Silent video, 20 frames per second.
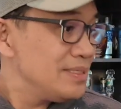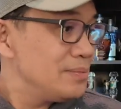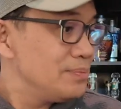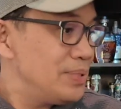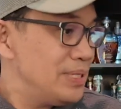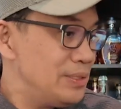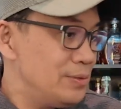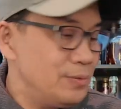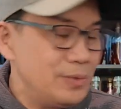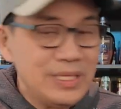
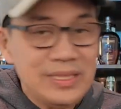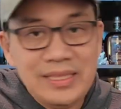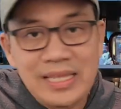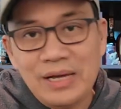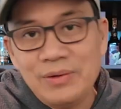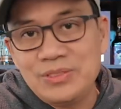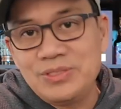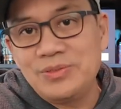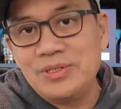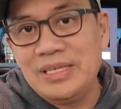But one
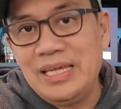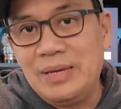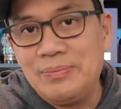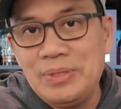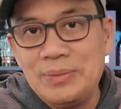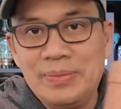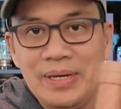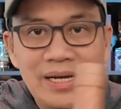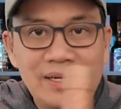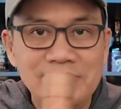I was really
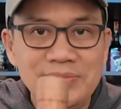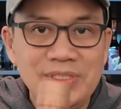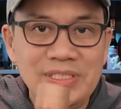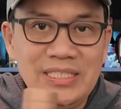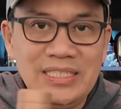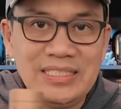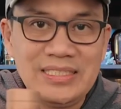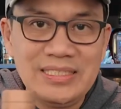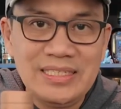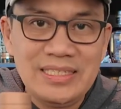happy about
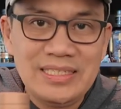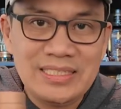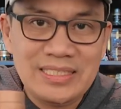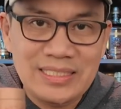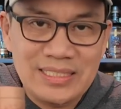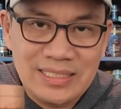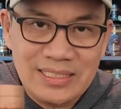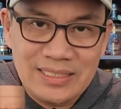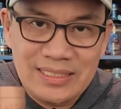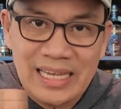is this
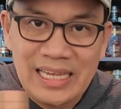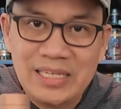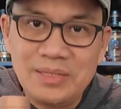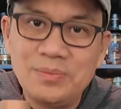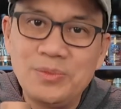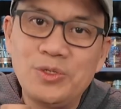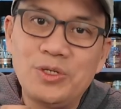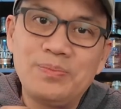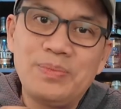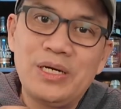
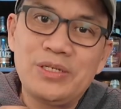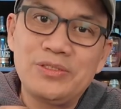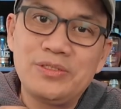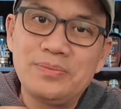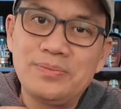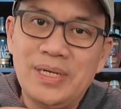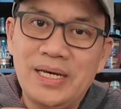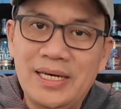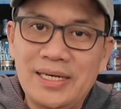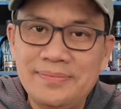Sagamore
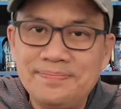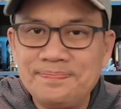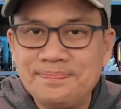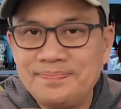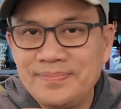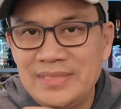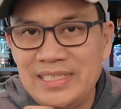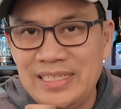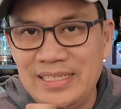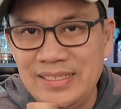Bourbon.
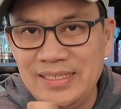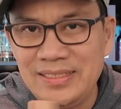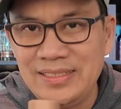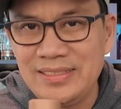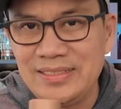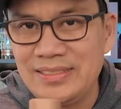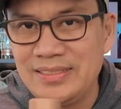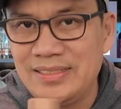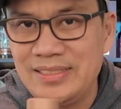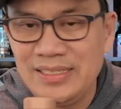It
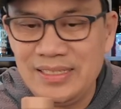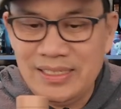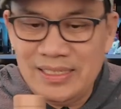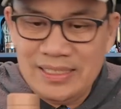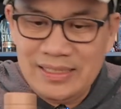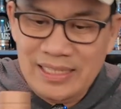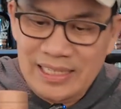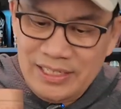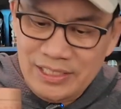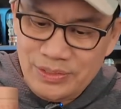is
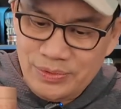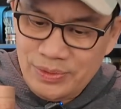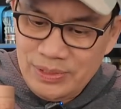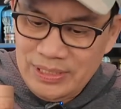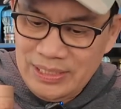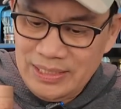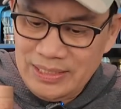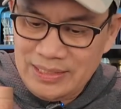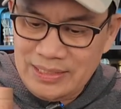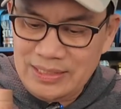the latest
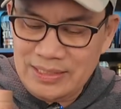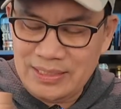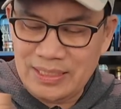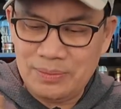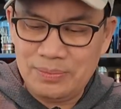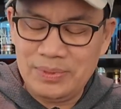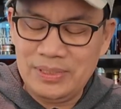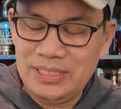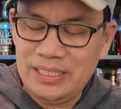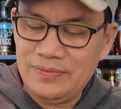release. I
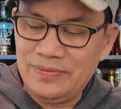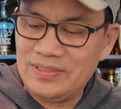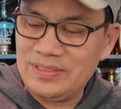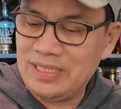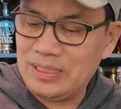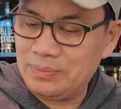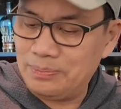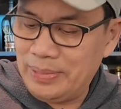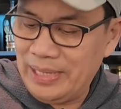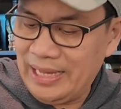believe it's
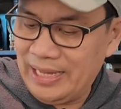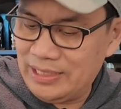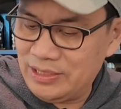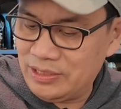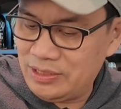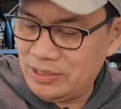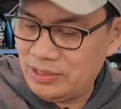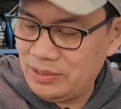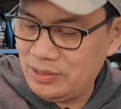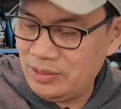like
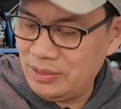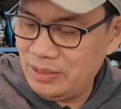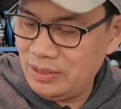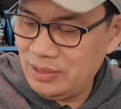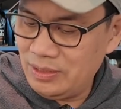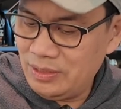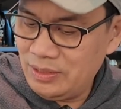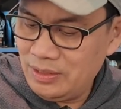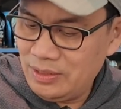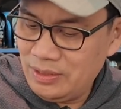batch
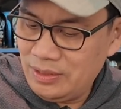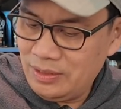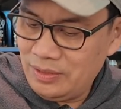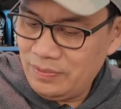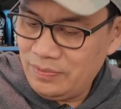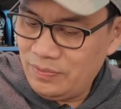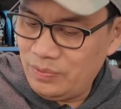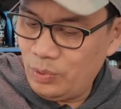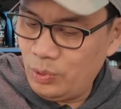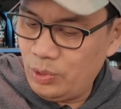
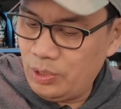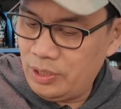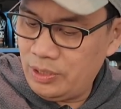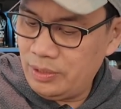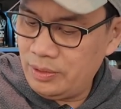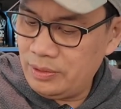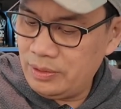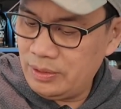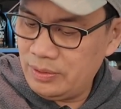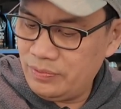
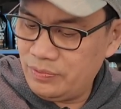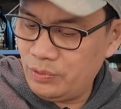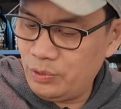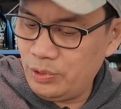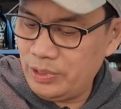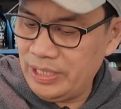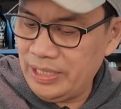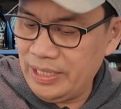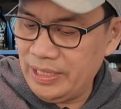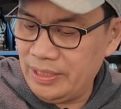
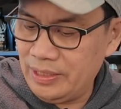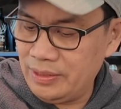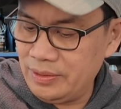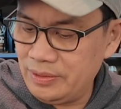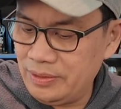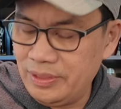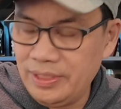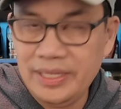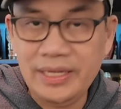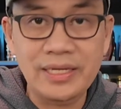4A.
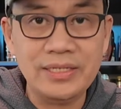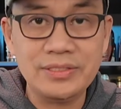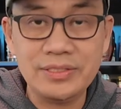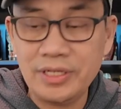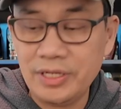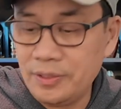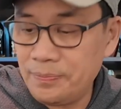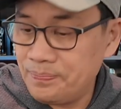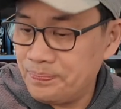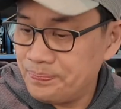Yeah,
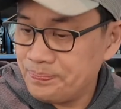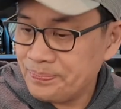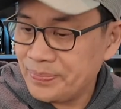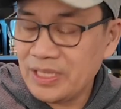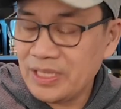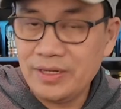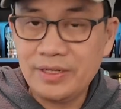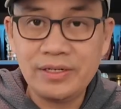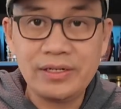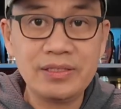so
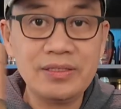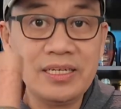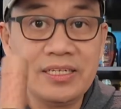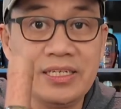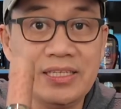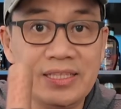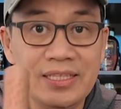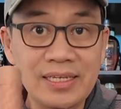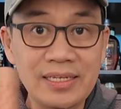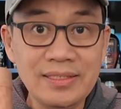heard a lot of
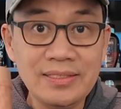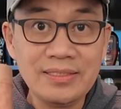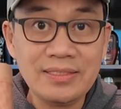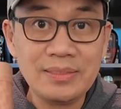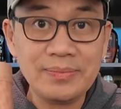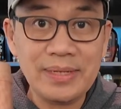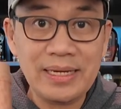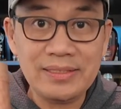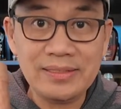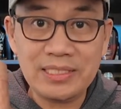good things
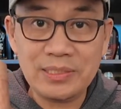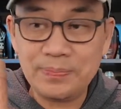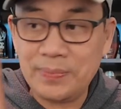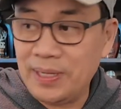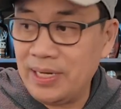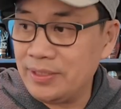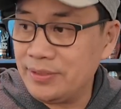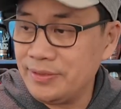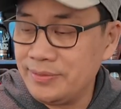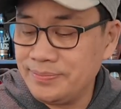about this
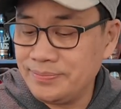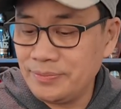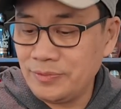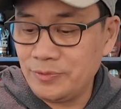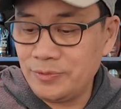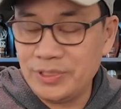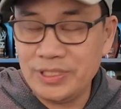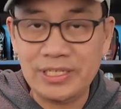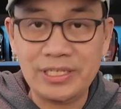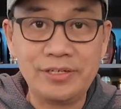bottle.
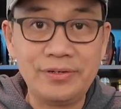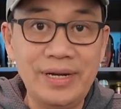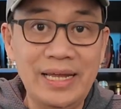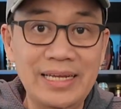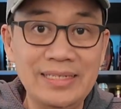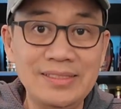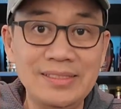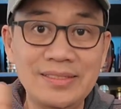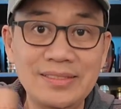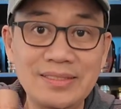We're gonna
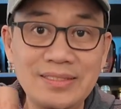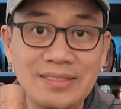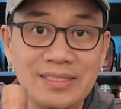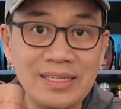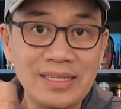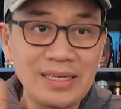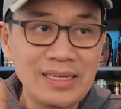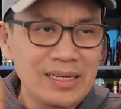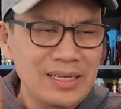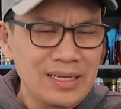crack this,
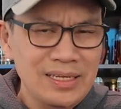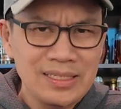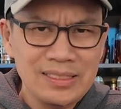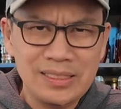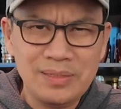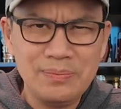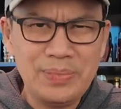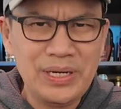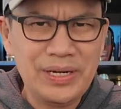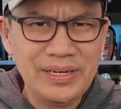
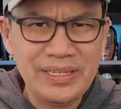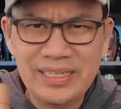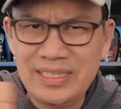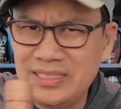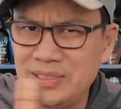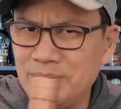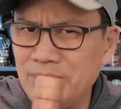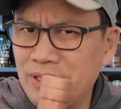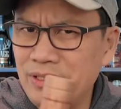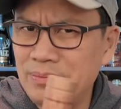compare it
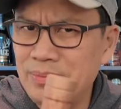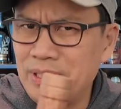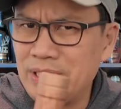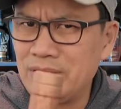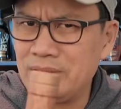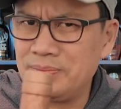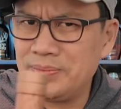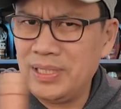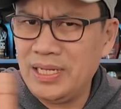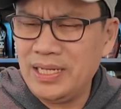against some other
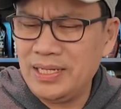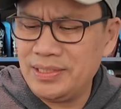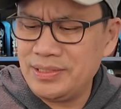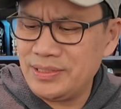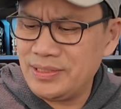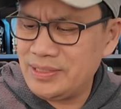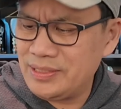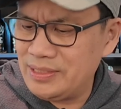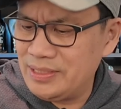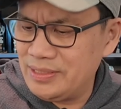bottled
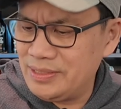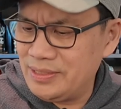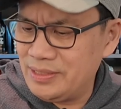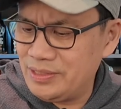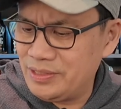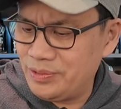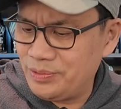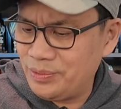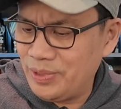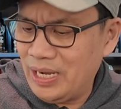bonds. This
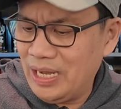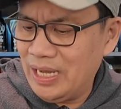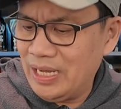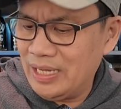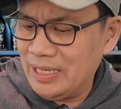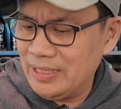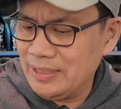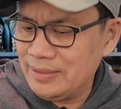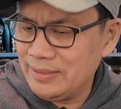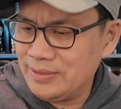is a
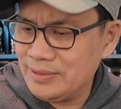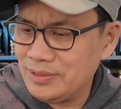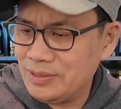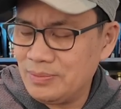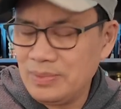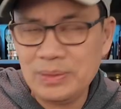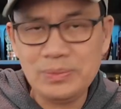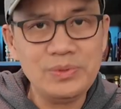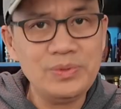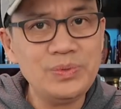rye,
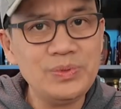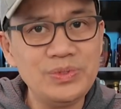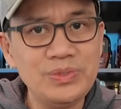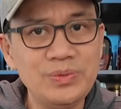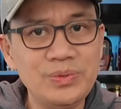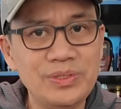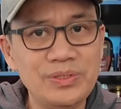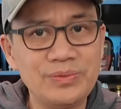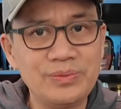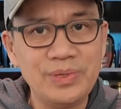so maybe we'll
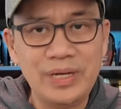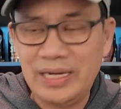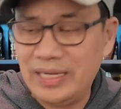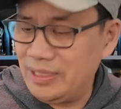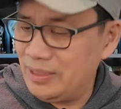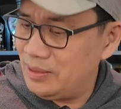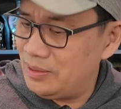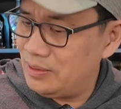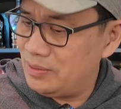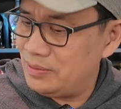do with a
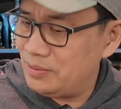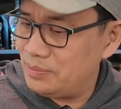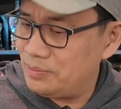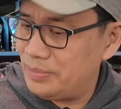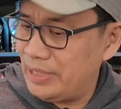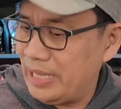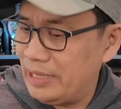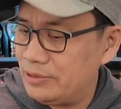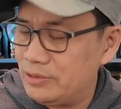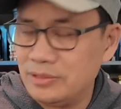rye
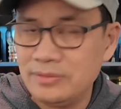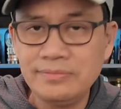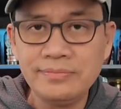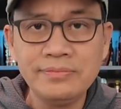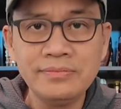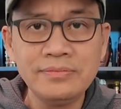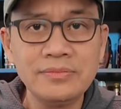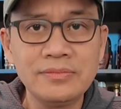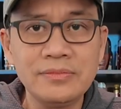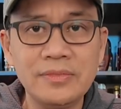battle.
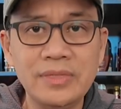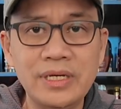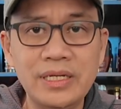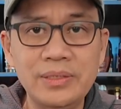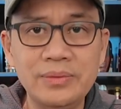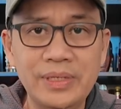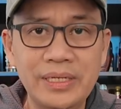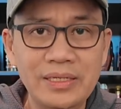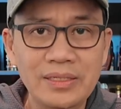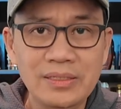
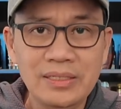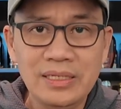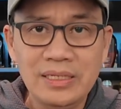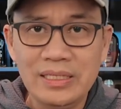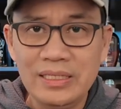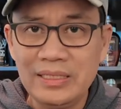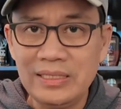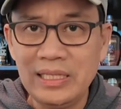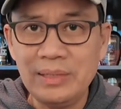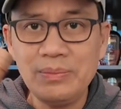Anyway,
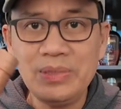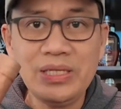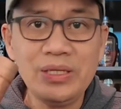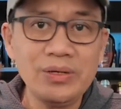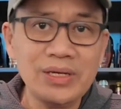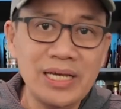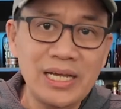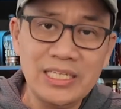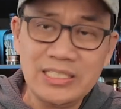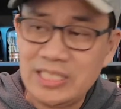let me know,
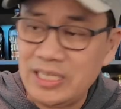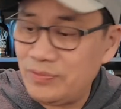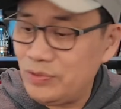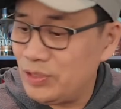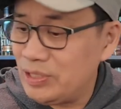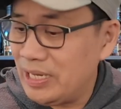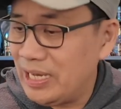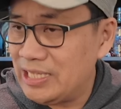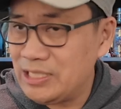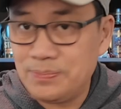guys. Have you
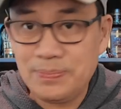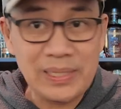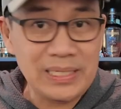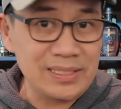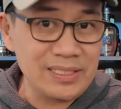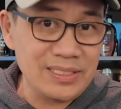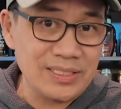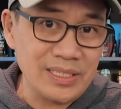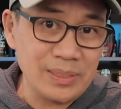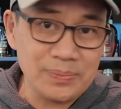guys picked
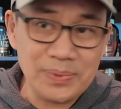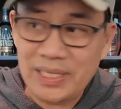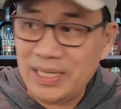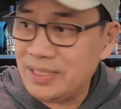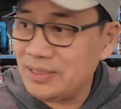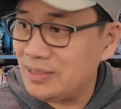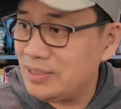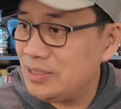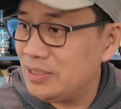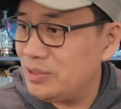this up
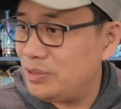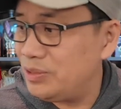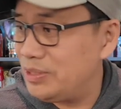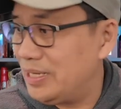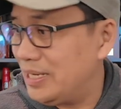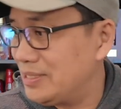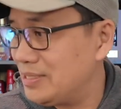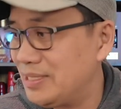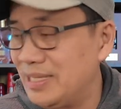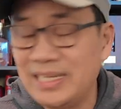yet? Do you
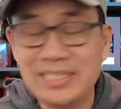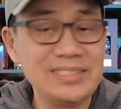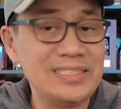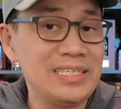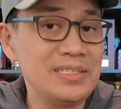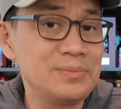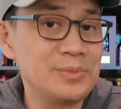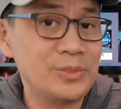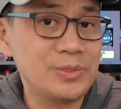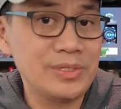guys like
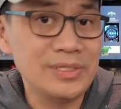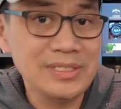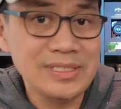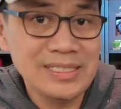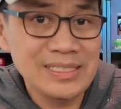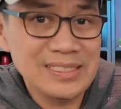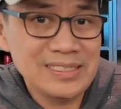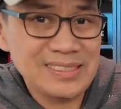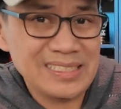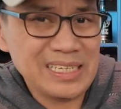Sagamore?
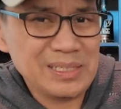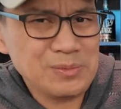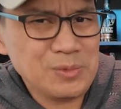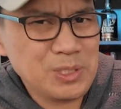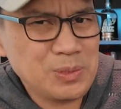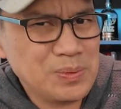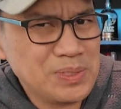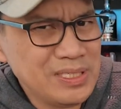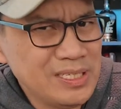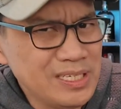
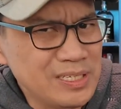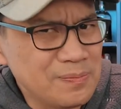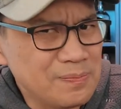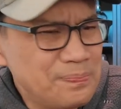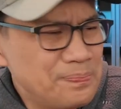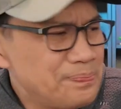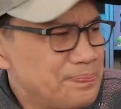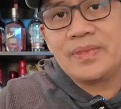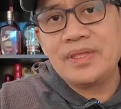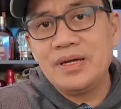Sagamore's pretty good.
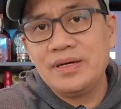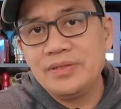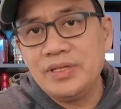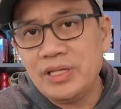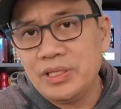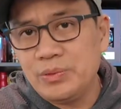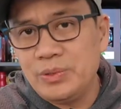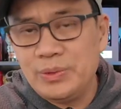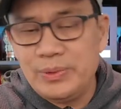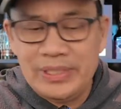
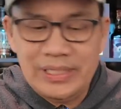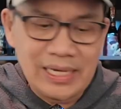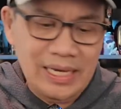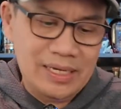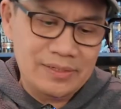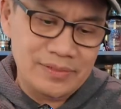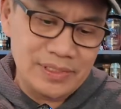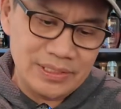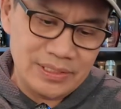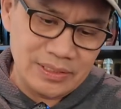Another one we
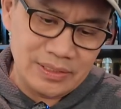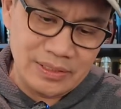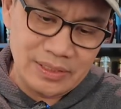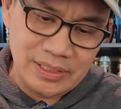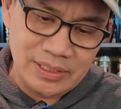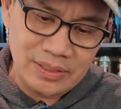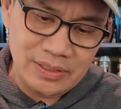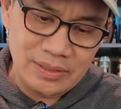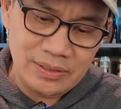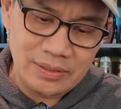got
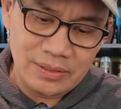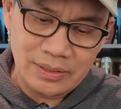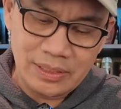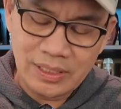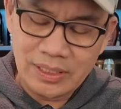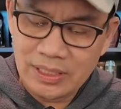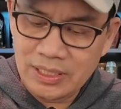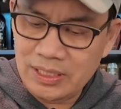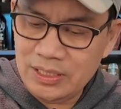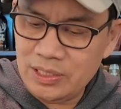recently.
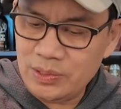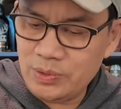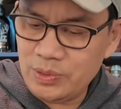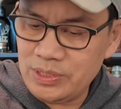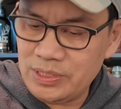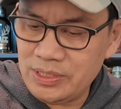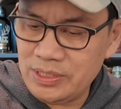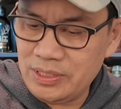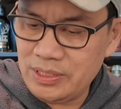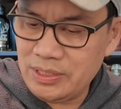This
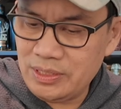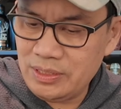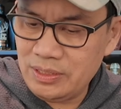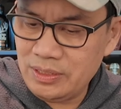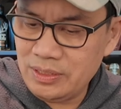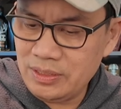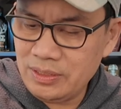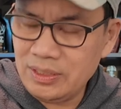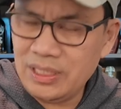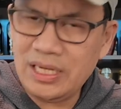was
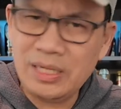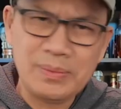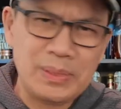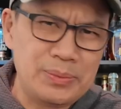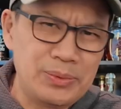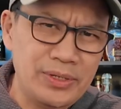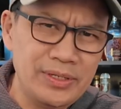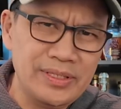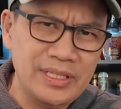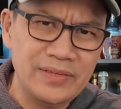got on my
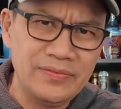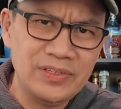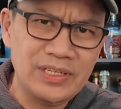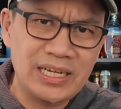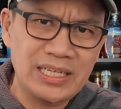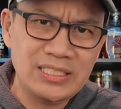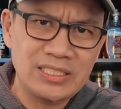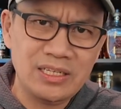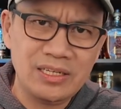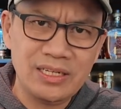birthday, if you
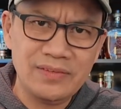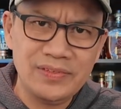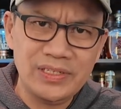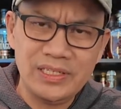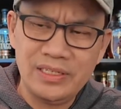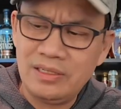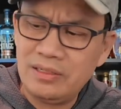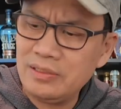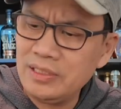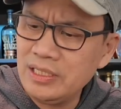guys saw that
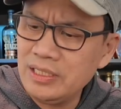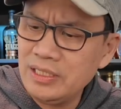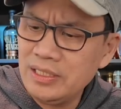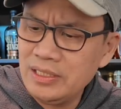video.